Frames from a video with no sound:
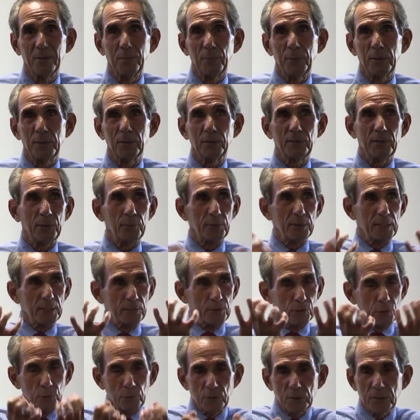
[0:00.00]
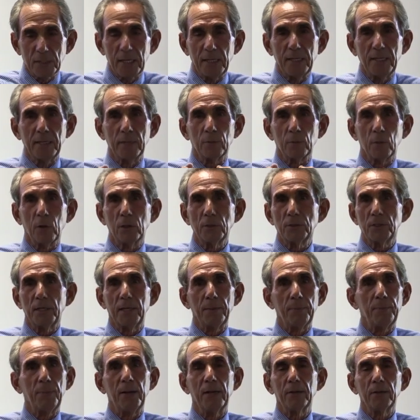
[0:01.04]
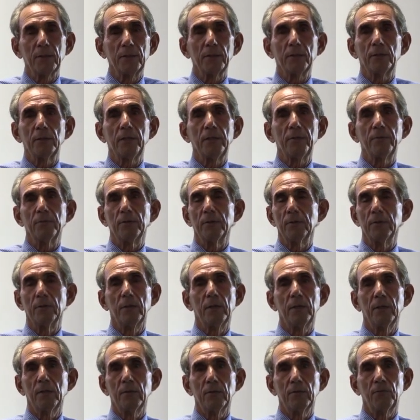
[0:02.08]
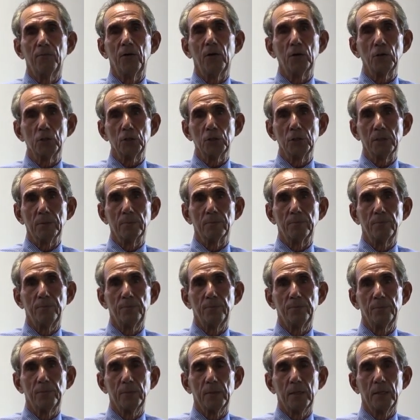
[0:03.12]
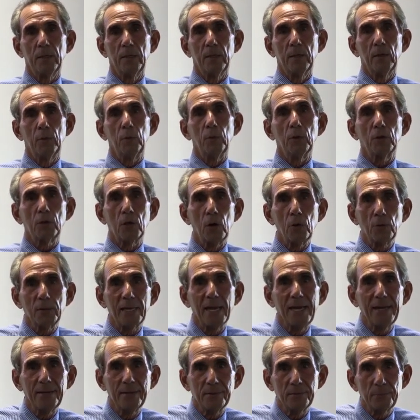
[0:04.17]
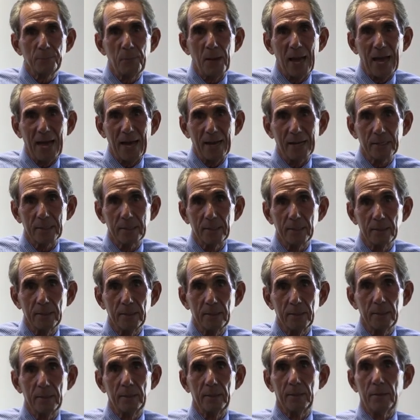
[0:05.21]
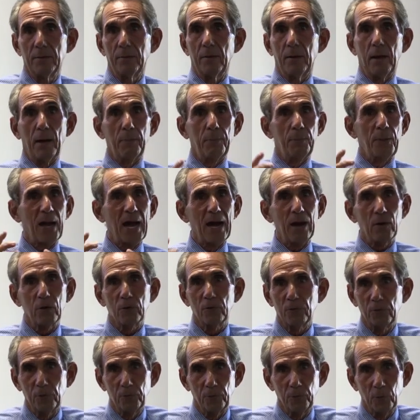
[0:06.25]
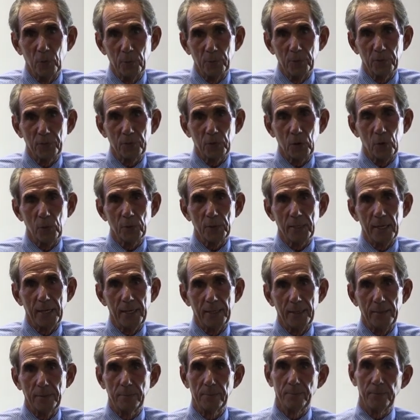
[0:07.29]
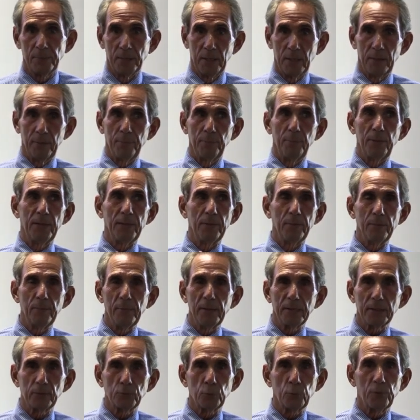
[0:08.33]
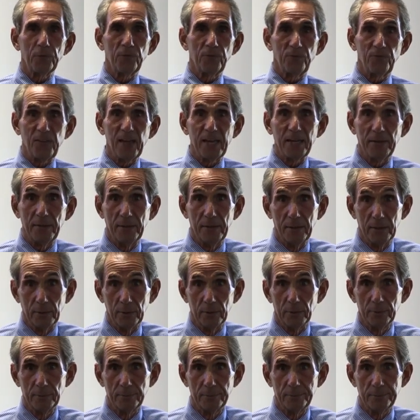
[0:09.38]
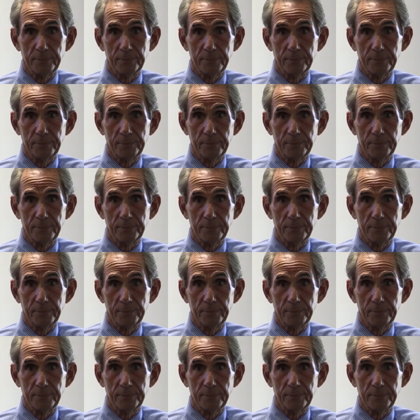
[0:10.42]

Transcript: because they would get so skinny and raunchy they barely could even function. Well, cocaine is back, a powerful form of cocaine being mixed with fentanyl,